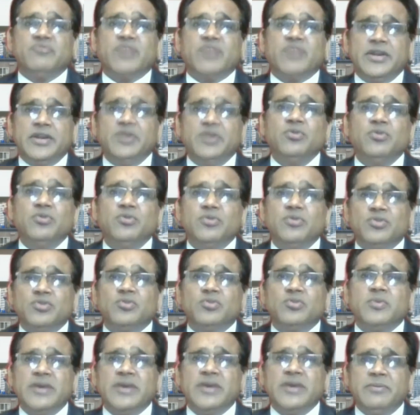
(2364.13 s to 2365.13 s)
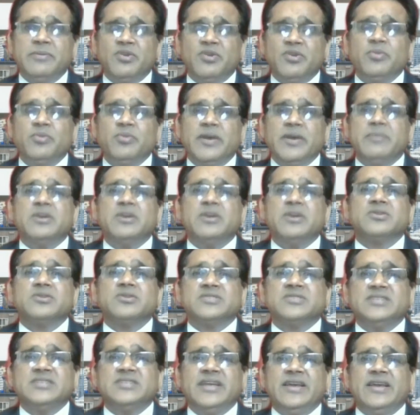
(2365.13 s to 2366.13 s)
for you to be able
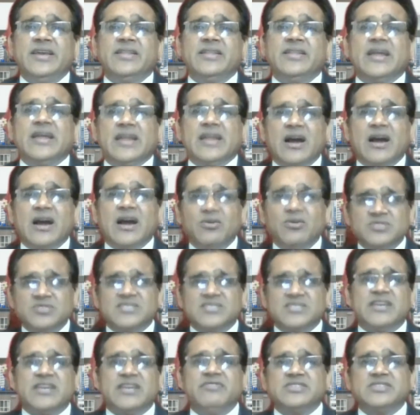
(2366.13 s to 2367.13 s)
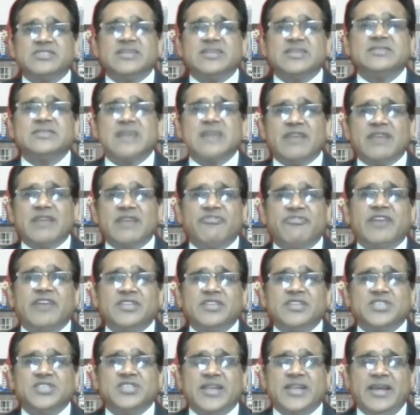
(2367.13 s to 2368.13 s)
to see that how services are
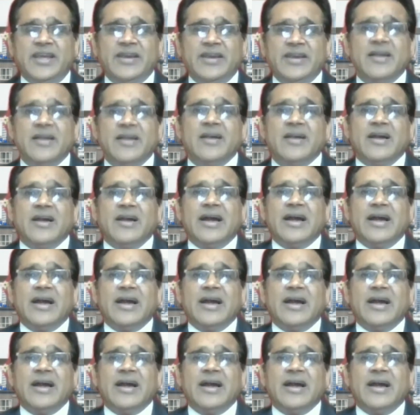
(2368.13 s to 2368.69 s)
functioning